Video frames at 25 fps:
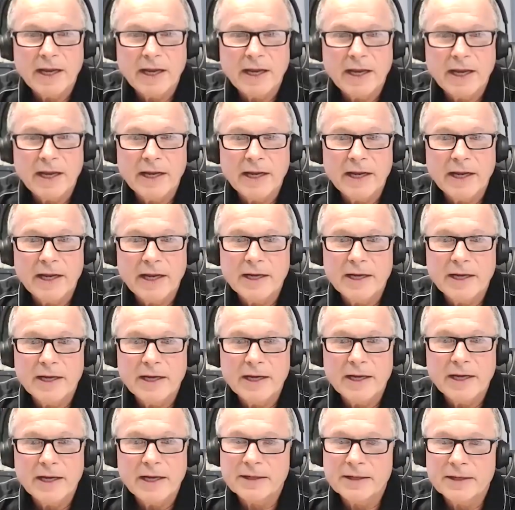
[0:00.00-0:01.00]
just
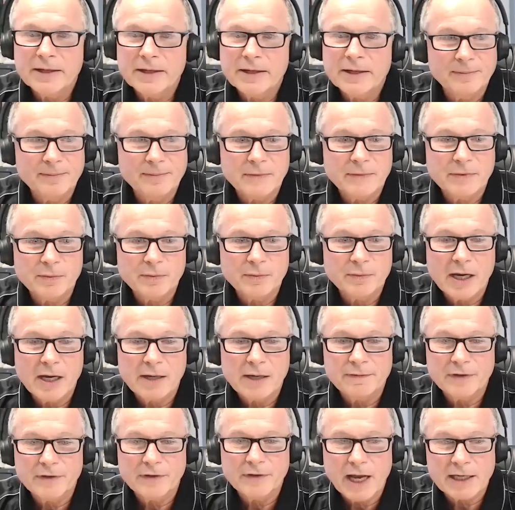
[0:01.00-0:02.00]
we are very
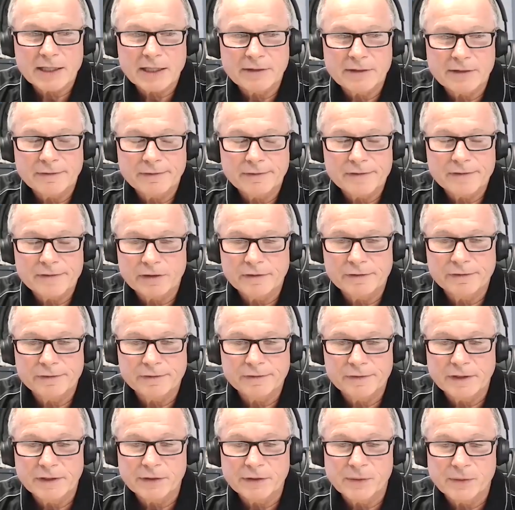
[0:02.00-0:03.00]
active sort of
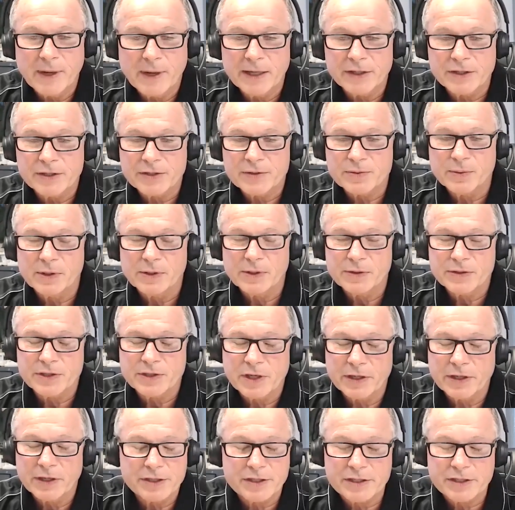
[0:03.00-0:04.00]
around as well. So
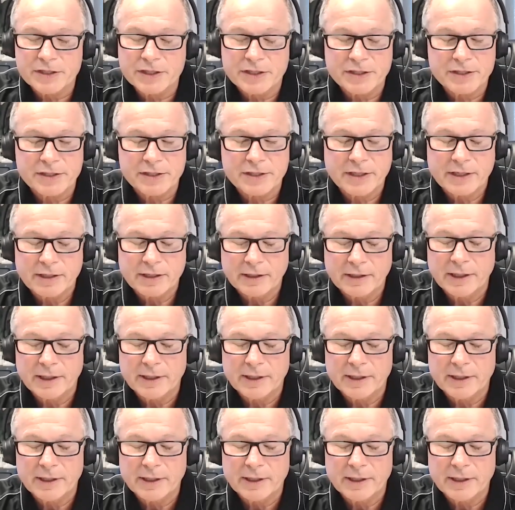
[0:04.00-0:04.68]
just